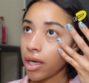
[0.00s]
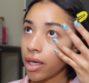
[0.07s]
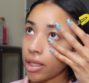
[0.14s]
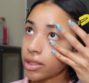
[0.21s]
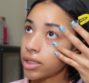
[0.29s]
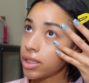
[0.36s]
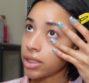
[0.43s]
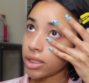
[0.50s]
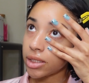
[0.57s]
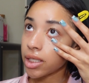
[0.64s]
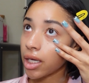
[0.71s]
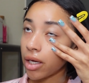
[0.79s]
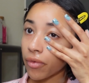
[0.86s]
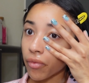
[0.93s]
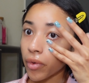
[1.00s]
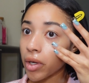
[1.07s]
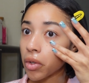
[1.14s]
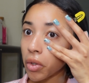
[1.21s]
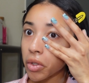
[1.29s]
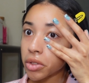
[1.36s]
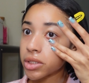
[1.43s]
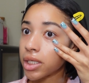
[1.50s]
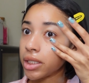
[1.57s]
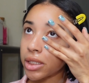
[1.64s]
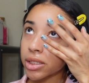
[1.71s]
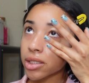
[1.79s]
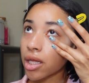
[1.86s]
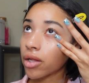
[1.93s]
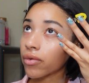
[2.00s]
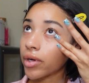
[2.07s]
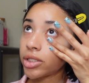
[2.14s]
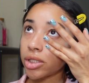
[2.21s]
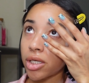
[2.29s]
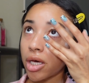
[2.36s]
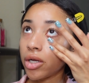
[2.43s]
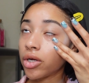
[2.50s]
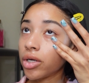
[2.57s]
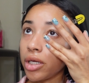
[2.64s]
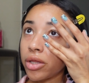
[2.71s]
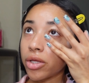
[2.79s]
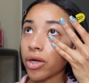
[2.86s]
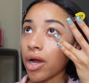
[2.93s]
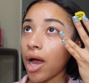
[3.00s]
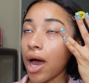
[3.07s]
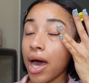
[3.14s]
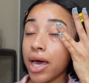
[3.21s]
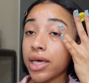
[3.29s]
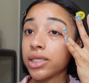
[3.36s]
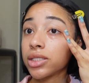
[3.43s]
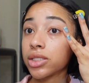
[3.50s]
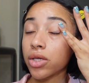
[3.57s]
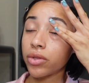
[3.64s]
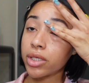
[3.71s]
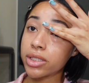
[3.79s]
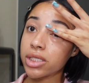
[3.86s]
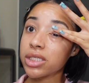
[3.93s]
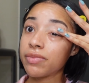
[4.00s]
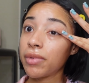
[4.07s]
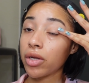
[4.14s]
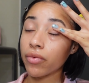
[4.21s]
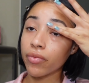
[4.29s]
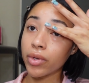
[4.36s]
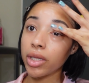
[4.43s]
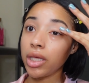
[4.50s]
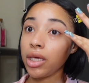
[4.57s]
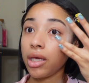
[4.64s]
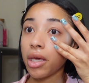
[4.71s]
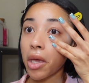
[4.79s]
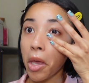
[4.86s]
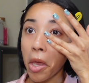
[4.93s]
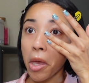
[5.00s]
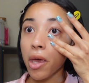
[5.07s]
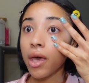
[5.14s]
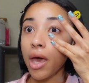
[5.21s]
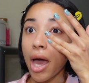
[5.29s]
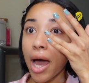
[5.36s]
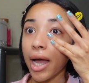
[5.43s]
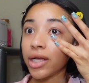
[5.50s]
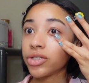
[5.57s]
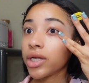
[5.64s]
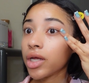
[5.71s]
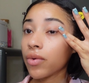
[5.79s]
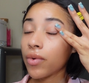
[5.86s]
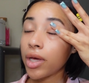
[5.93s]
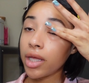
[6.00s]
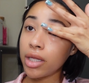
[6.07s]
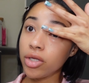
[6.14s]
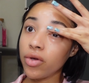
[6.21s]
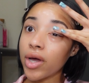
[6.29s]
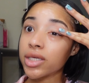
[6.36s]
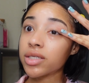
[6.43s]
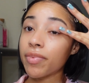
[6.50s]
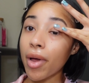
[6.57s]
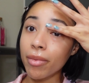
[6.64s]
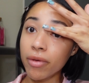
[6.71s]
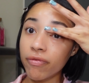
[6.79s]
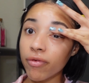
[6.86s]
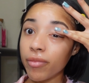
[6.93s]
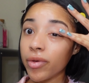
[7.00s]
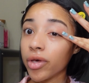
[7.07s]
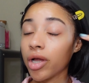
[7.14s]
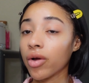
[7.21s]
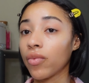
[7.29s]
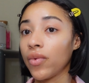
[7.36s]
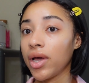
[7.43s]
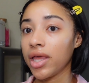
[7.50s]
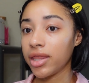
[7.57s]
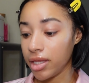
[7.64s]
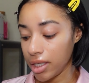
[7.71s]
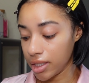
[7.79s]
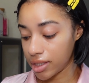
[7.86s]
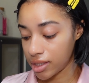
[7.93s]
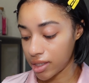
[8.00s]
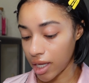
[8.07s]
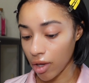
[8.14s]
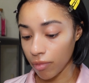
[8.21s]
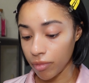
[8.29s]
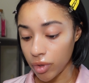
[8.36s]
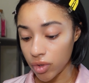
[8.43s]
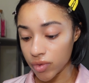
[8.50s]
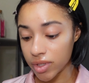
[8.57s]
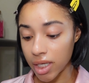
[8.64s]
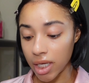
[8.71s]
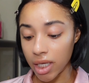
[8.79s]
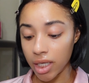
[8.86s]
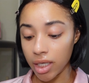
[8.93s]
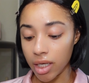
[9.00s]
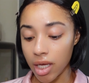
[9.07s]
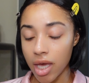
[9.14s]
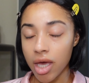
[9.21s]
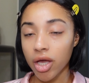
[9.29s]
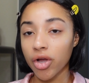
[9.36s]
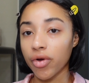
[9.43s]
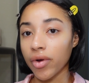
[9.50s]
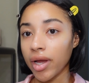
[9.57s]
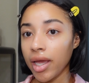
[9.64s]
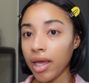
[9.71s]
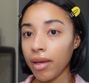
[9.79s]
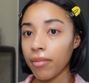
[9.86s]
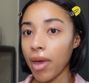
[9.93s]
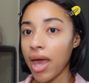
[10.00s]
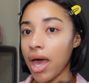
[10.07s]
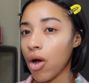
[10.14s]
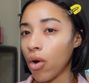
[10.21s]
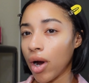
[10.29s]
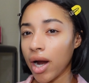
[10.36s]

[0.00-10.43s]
it's easy to get wrinkles and discoloration underneath your eyes. So this has been a really hydrating one. You guys are probably familiar with the snail mucin cream or